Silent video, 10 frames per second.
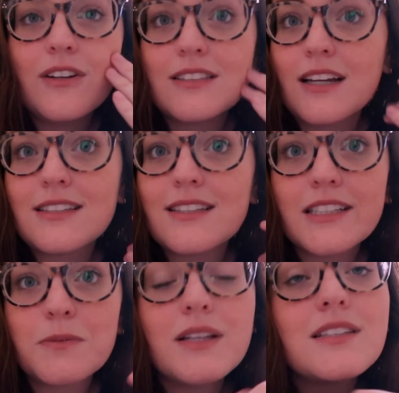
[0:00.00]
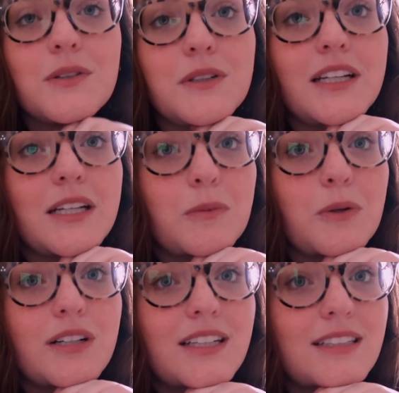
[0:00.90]
He's not 6 months old
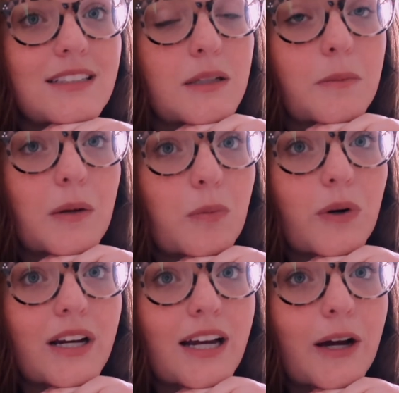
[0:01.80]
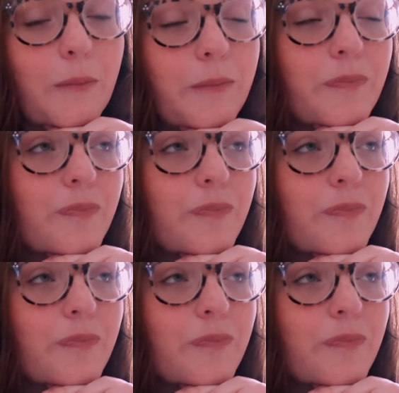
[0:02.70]
anymore. He's a big boy now.